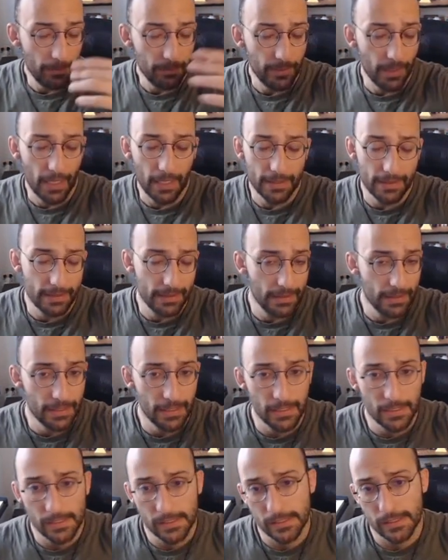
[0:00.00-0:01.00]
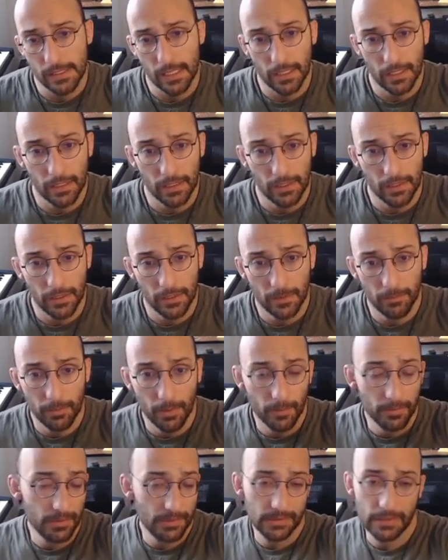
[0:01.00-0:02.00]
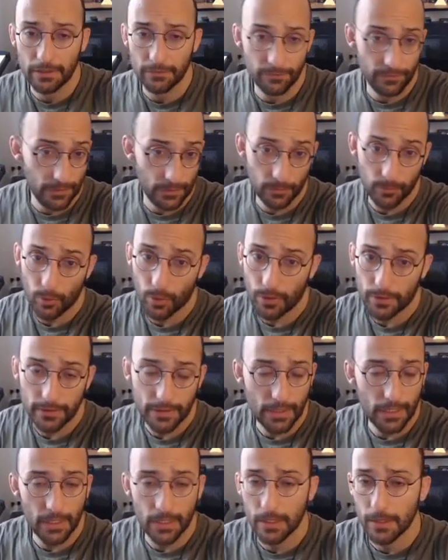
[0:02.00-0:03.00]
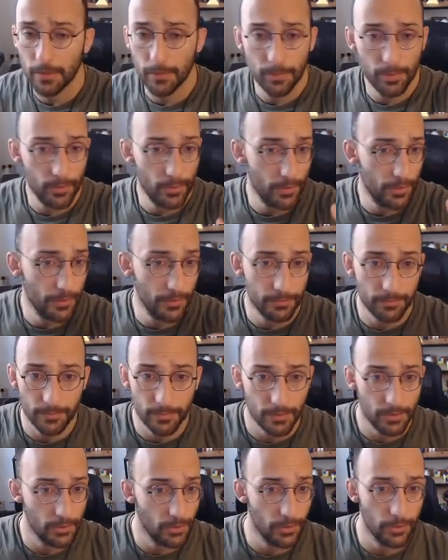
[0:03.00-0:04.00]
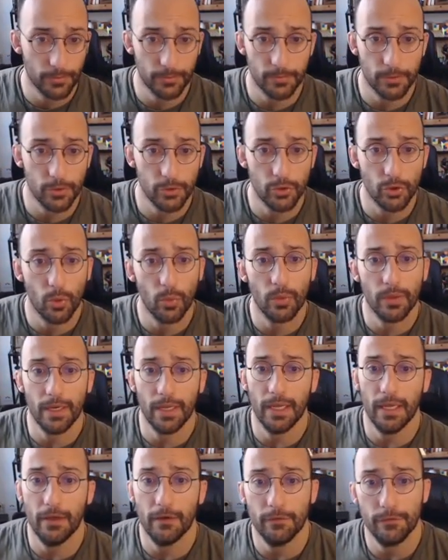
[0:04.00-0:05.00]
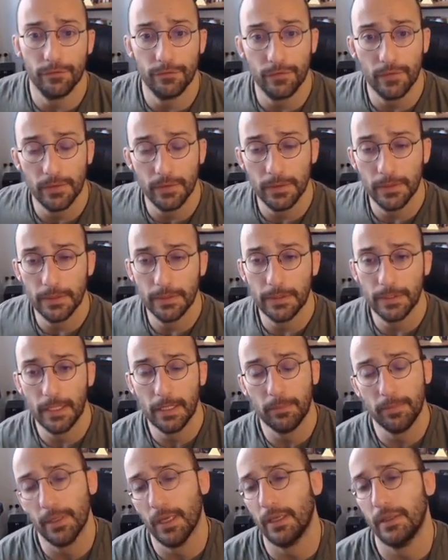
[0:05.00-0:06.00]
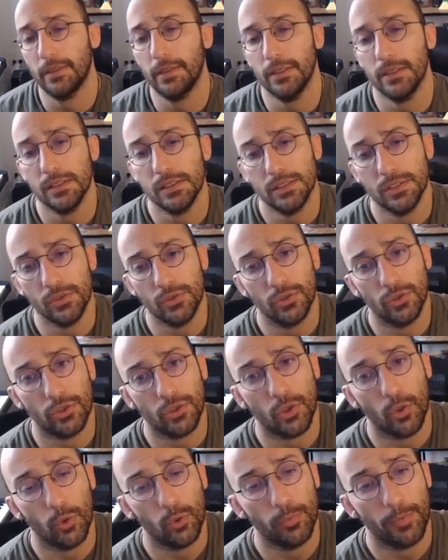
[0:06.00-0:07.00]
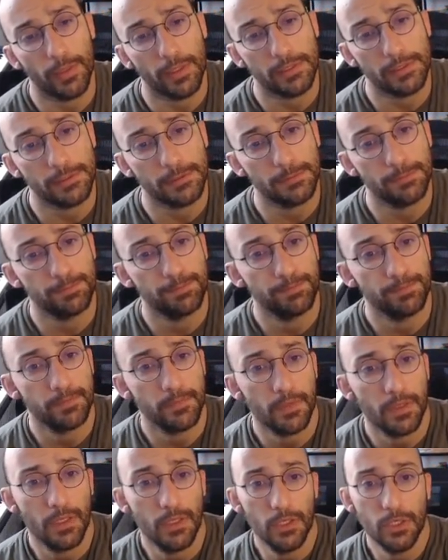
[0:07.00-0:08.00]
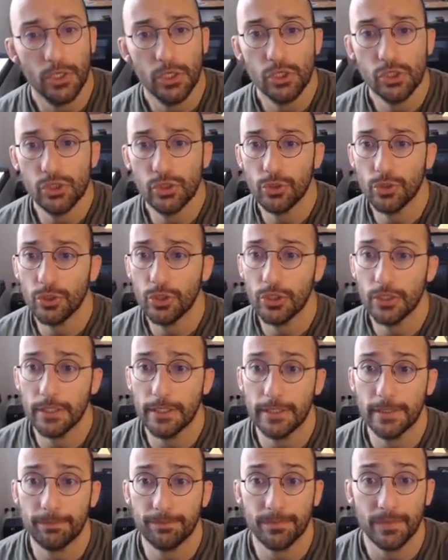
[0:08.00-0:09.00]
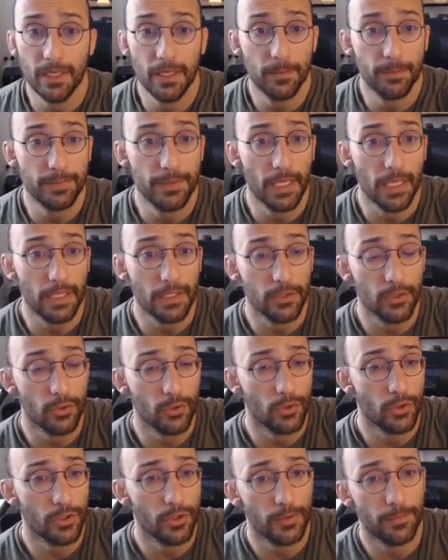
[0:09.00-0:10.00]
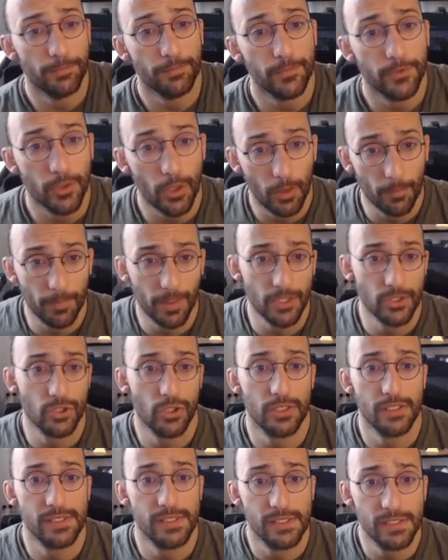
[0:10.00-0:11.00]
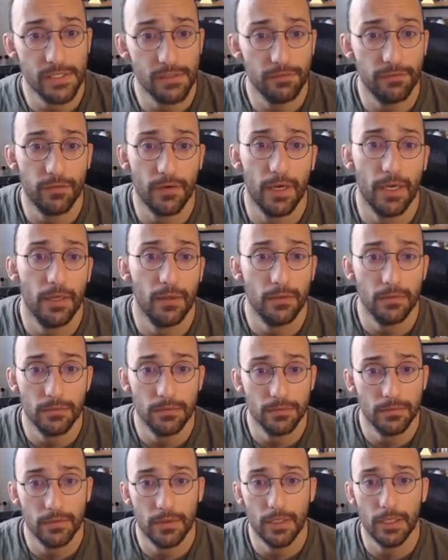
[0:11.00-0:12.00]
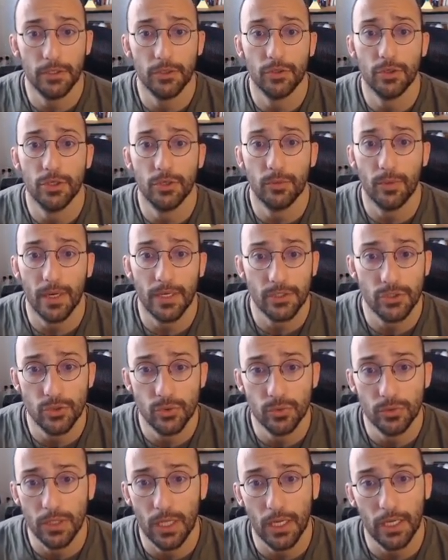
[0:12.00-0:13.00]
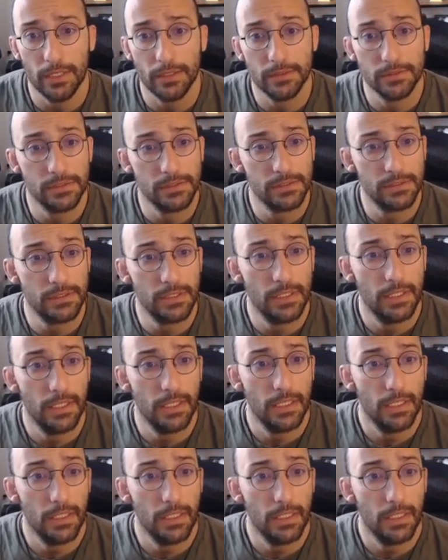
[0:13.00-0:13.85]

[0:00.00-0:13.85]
API keys uh, publicly available on GitHub or, you know, you don't want to have uh, API keys in your code base. So you're going to update your .bashrc file and you're going to write two lines